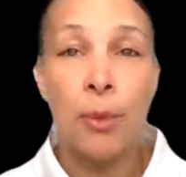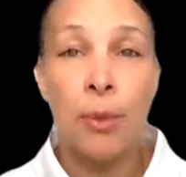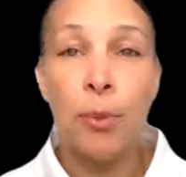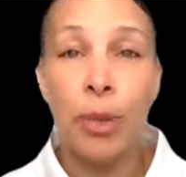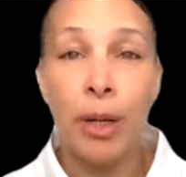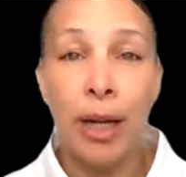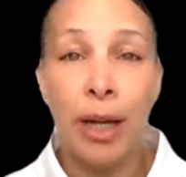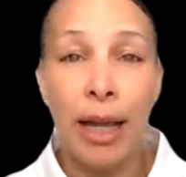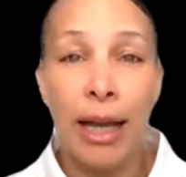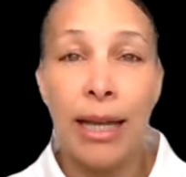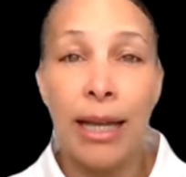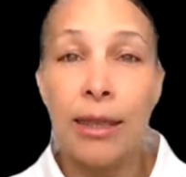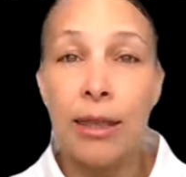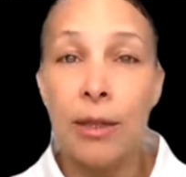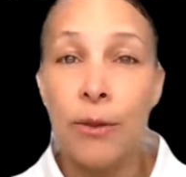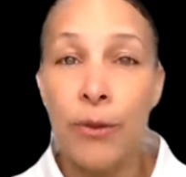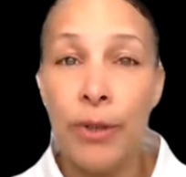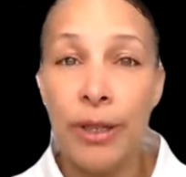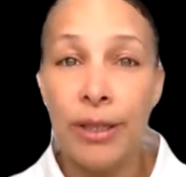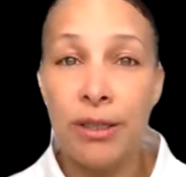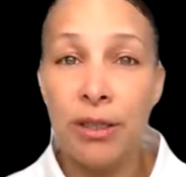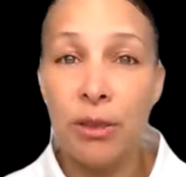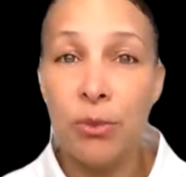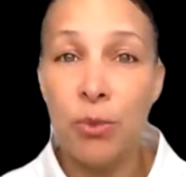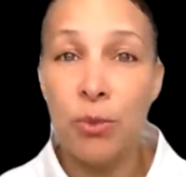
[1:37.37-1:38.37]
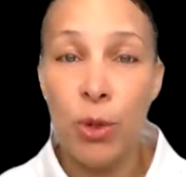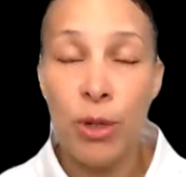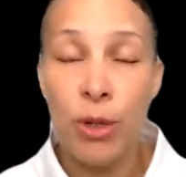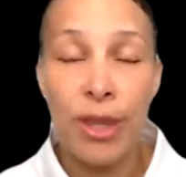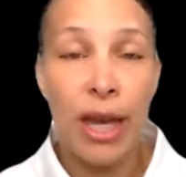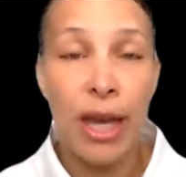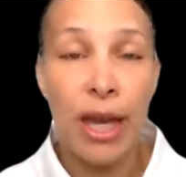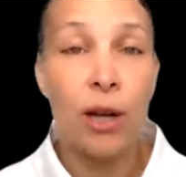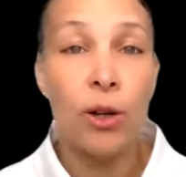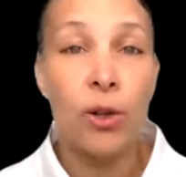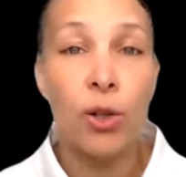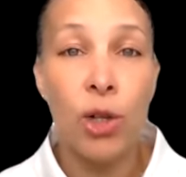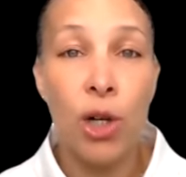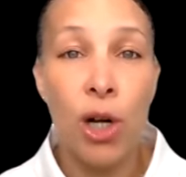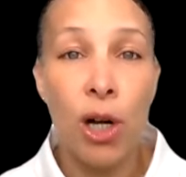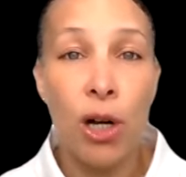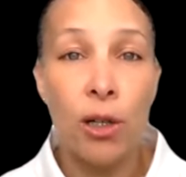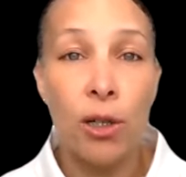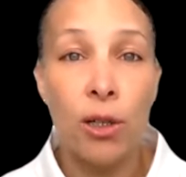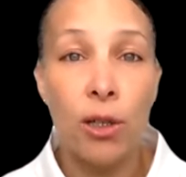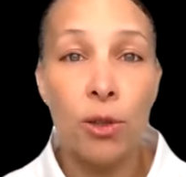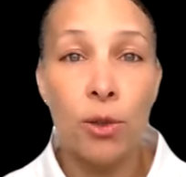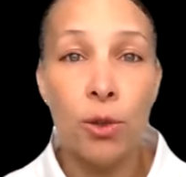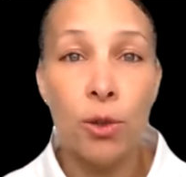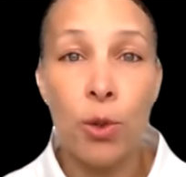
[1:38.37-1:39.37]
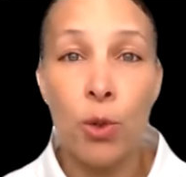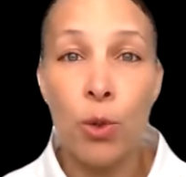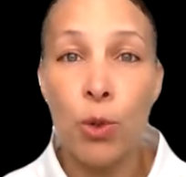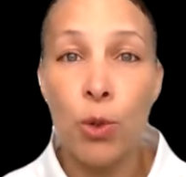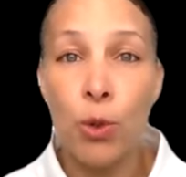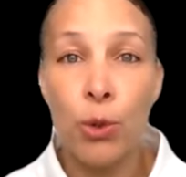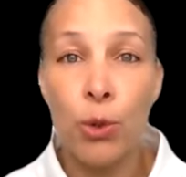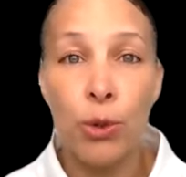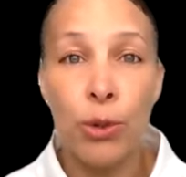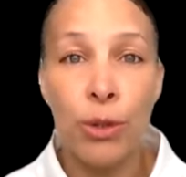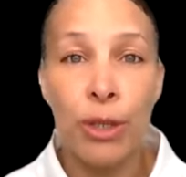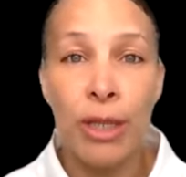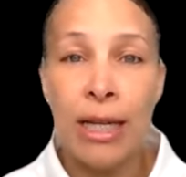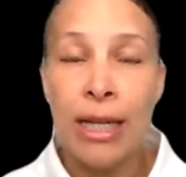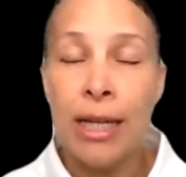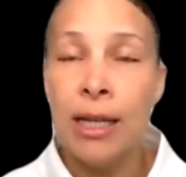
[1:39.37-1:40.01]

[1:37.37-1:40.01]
plying the victim with alcohol, or